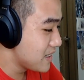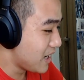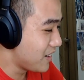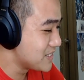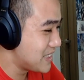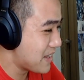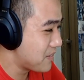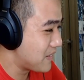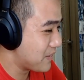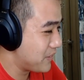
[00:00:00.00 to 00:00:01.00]
Oh, never
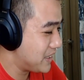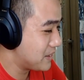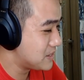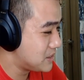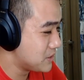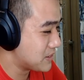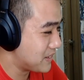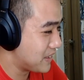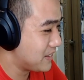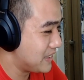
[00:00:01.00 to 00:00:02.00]
mind. We're gonna do
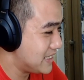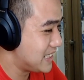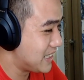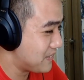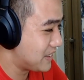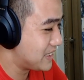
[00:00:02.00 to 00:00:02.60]
something easily about